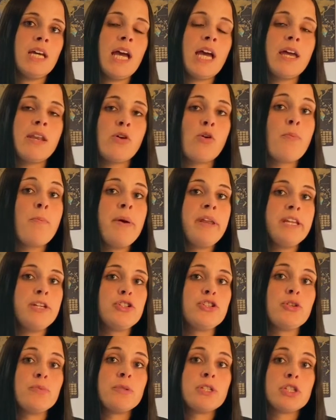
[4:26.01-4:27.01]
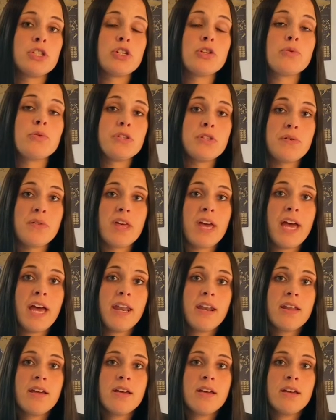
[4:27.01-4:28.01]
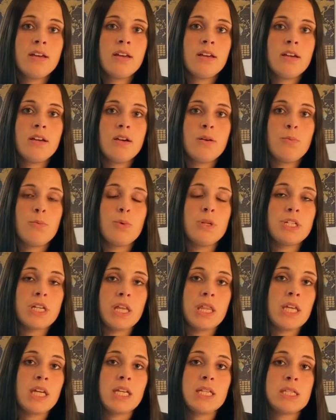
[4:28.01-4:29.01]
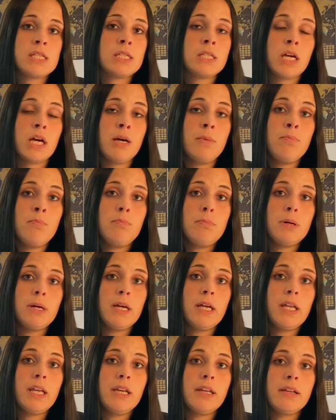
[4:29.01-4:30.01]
I know many Germans don't do that, which I think is dumb, but